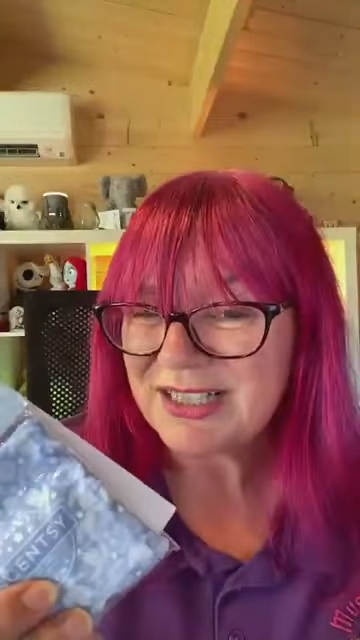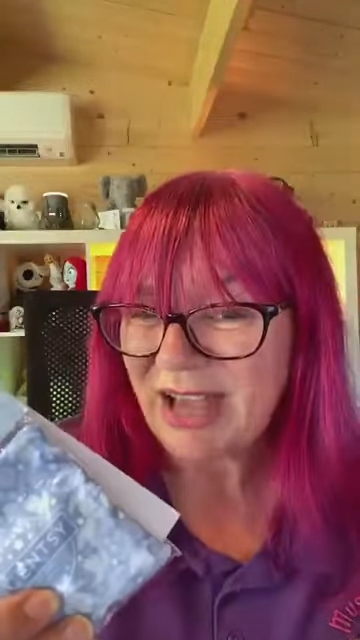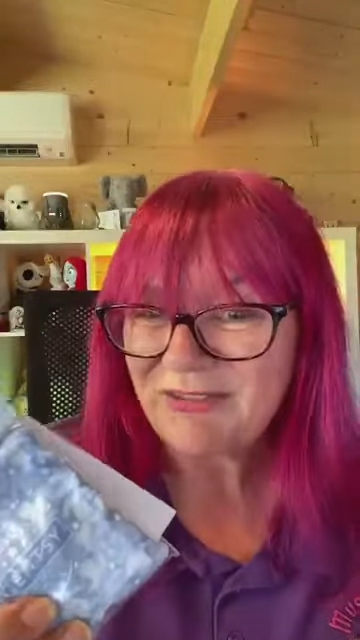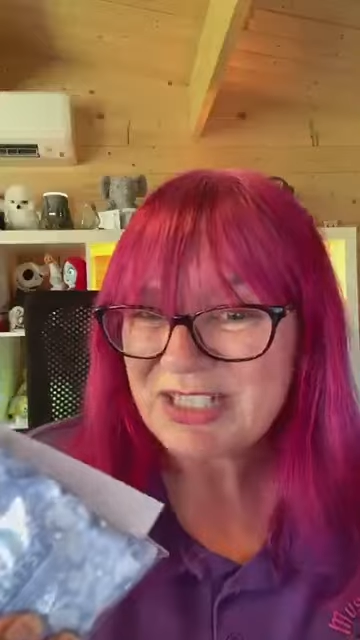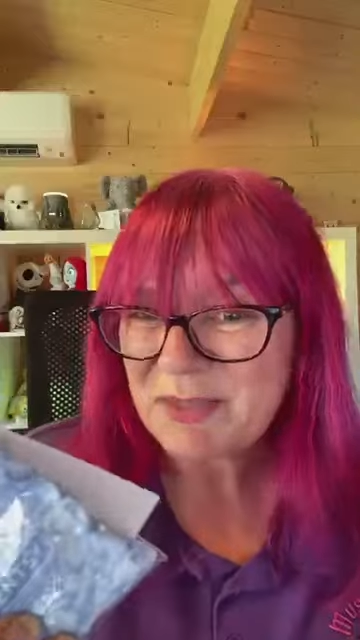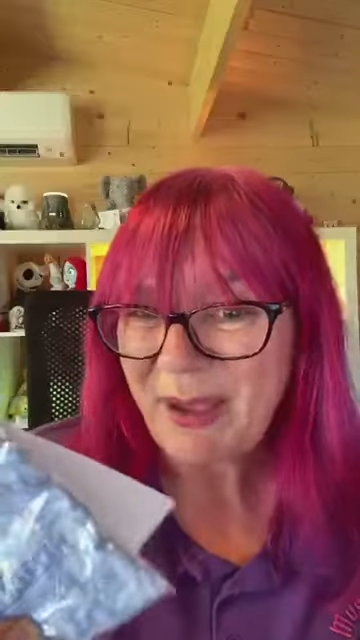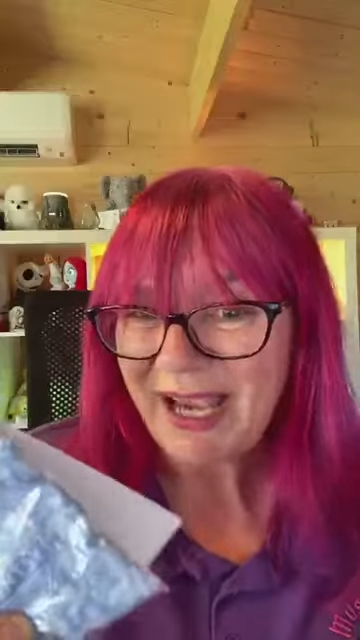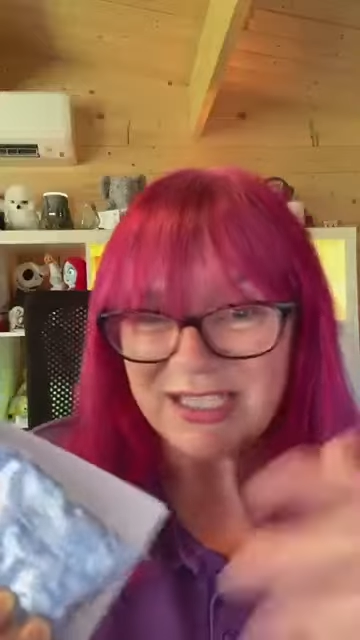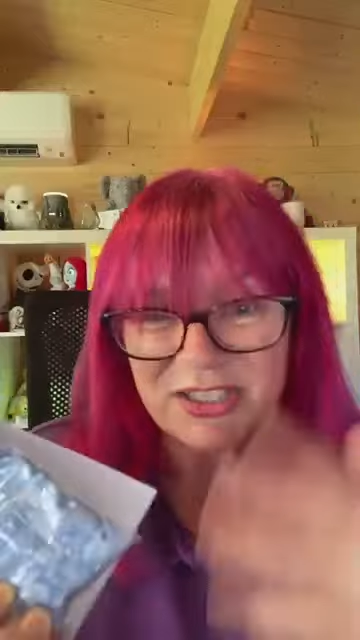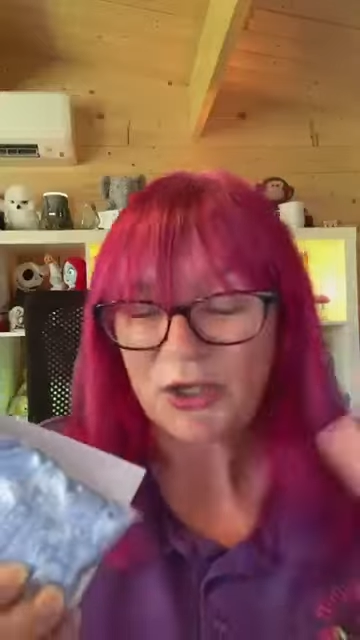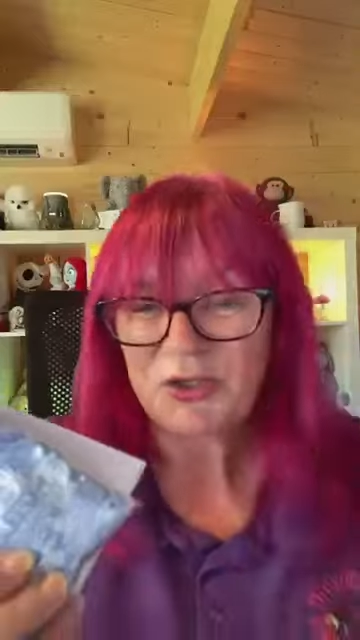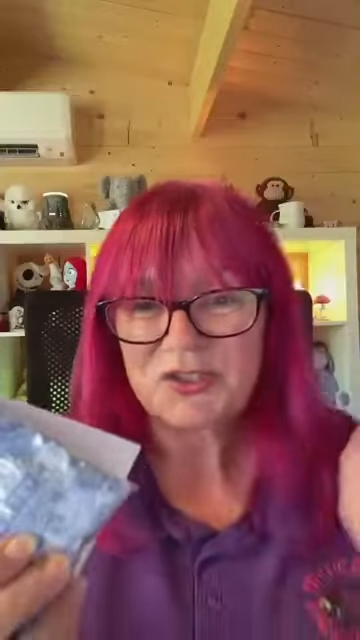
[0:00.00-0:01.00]
lavender
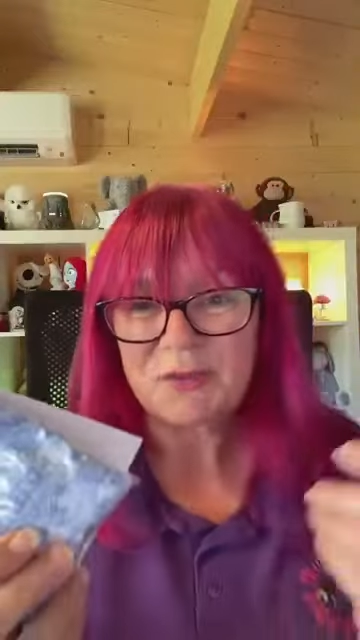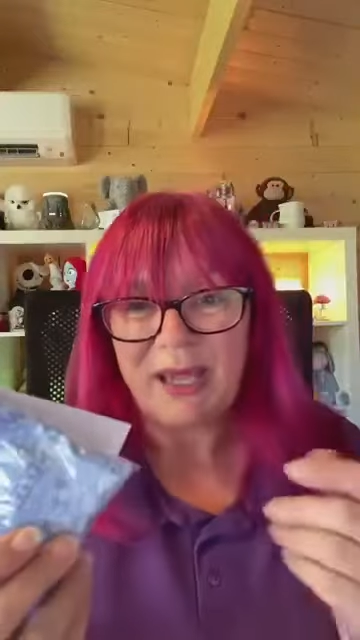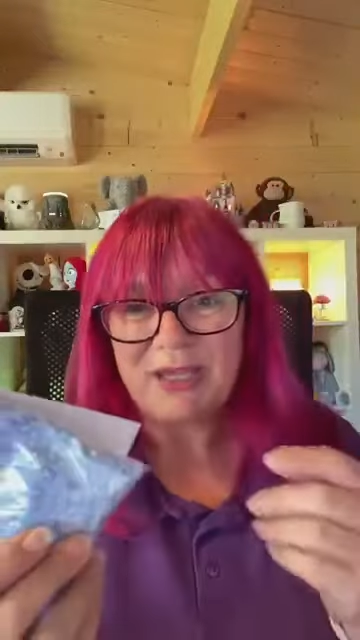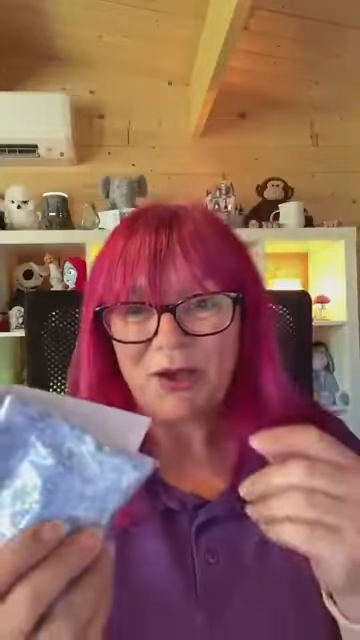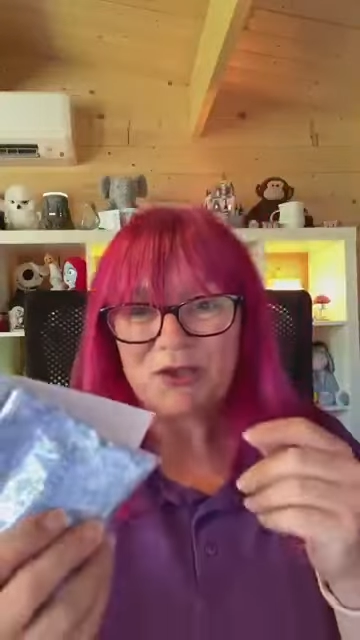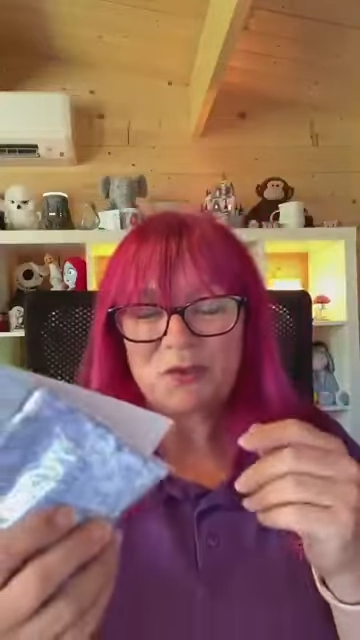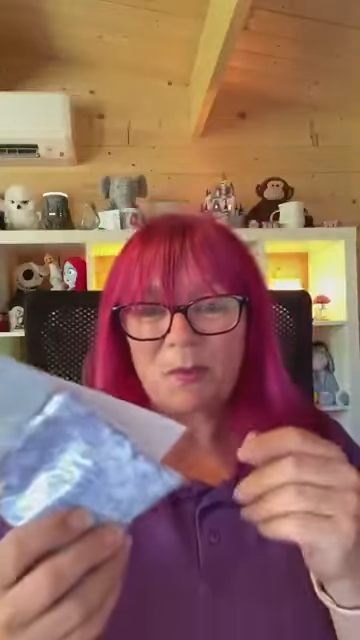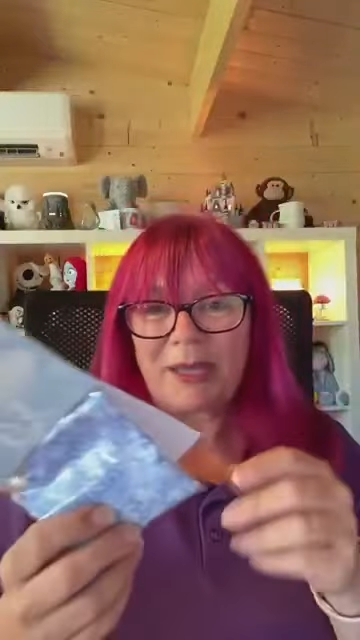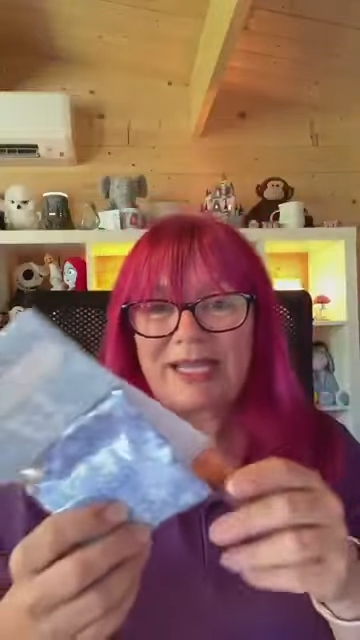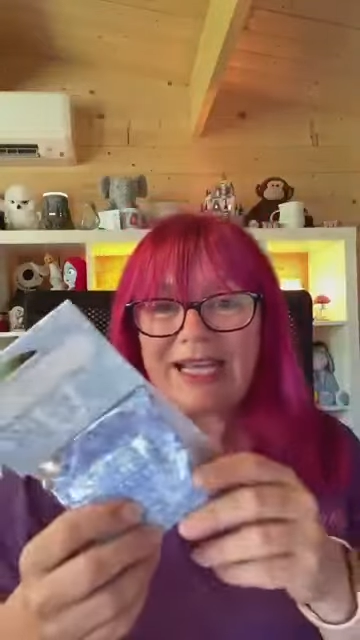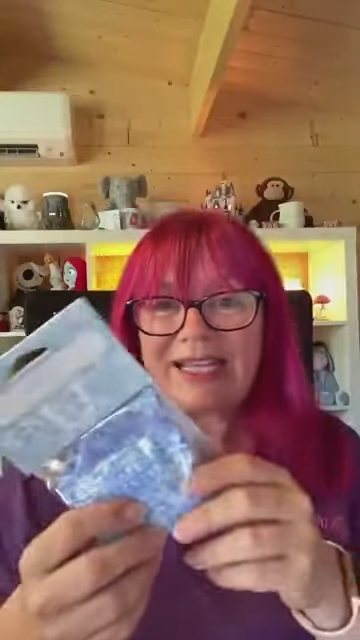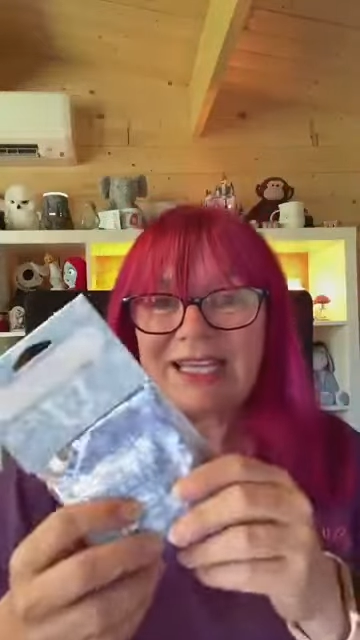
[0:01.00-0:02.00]
bags. I used to make those with my
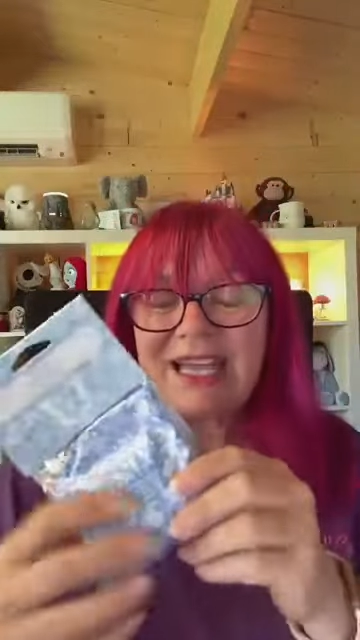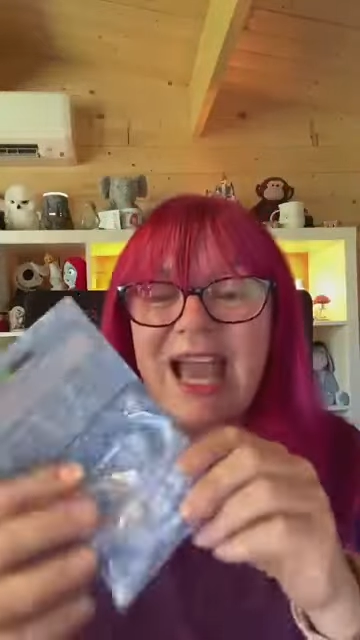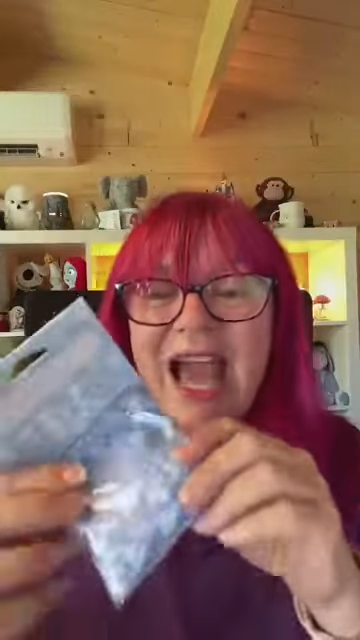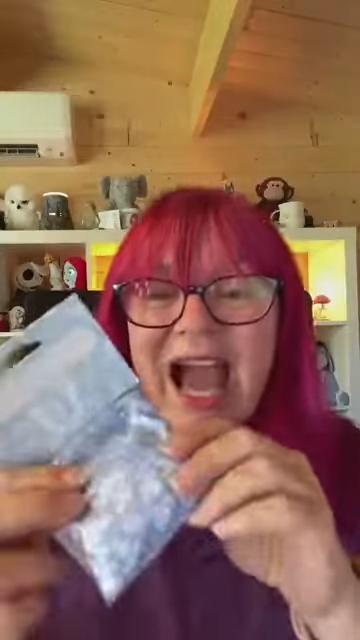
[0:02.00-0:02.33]
nanny.